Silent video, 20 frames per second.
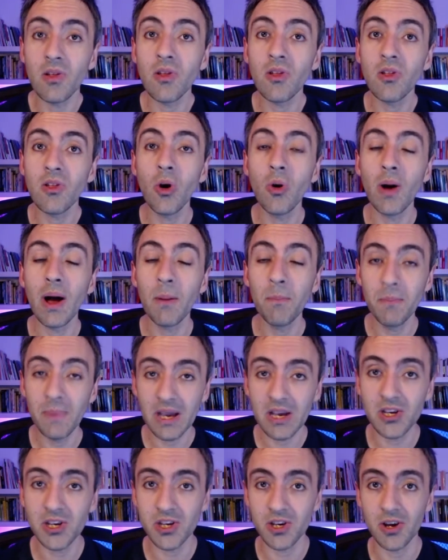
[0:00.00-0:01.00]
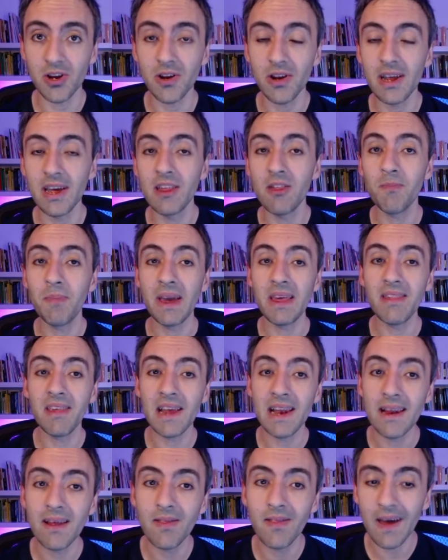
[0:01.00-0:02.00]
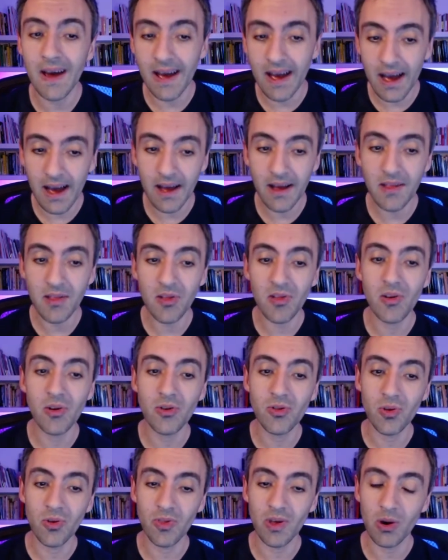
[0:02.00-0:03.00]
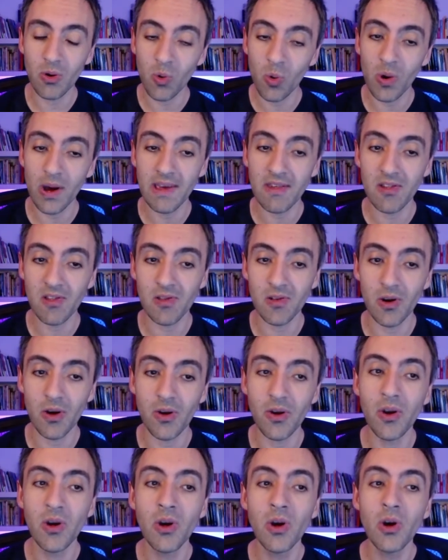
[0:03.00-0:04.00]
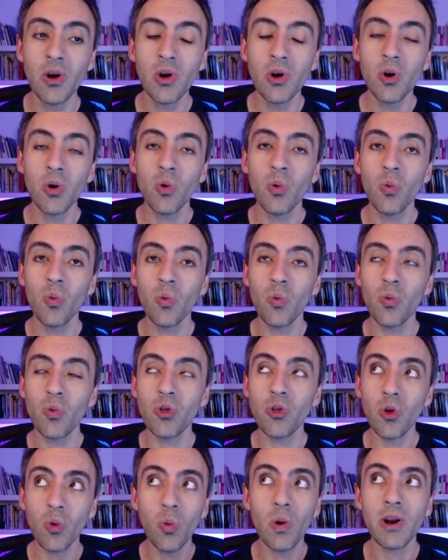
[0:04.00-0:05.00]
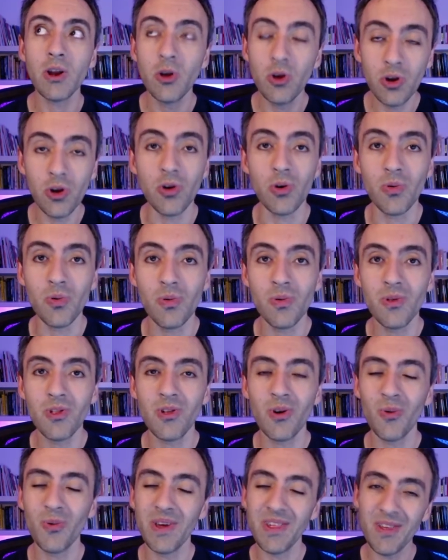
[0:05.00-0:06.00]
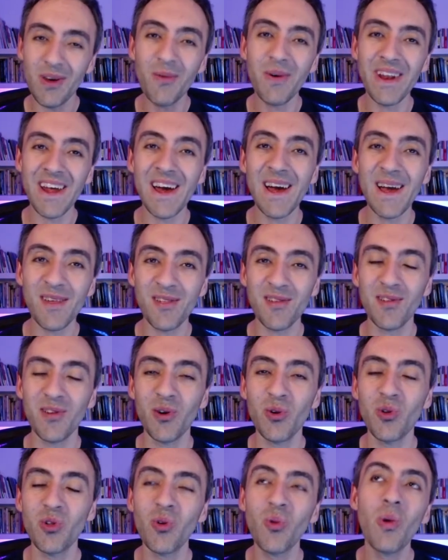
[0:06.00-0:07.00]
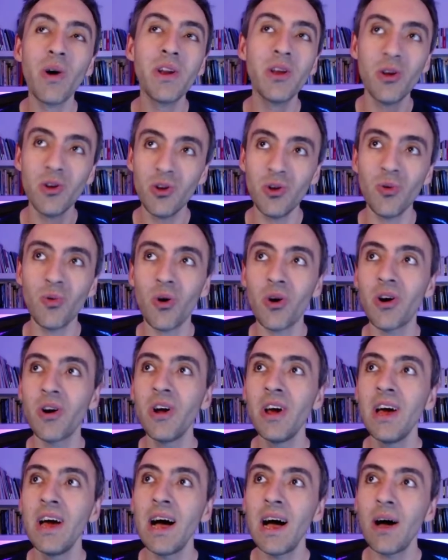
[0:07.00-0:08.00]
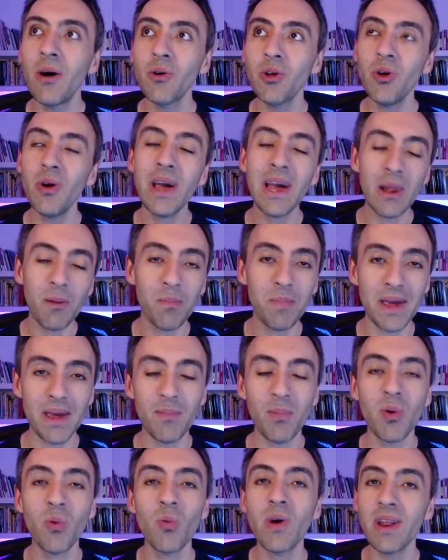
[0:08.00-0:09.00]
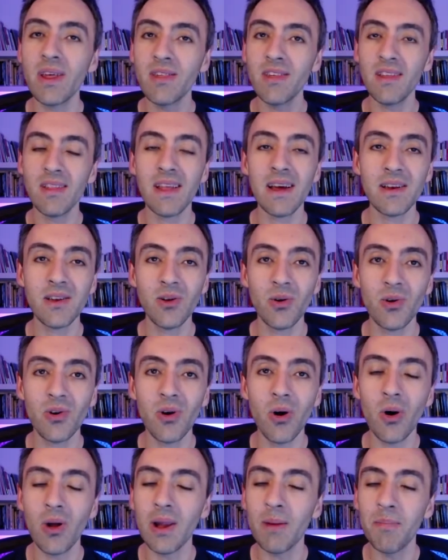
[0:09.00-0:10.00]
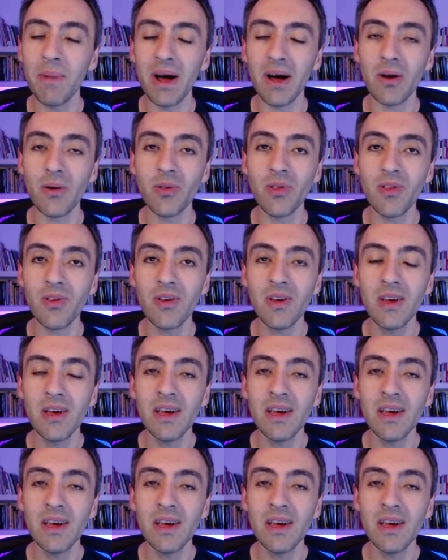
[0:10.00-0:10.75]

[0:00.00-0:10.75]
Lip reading: So a mission is basically the answer to the question, so what do you do? So when someone asks you, so what do you do? Or how do you help people? What is it that you're all about?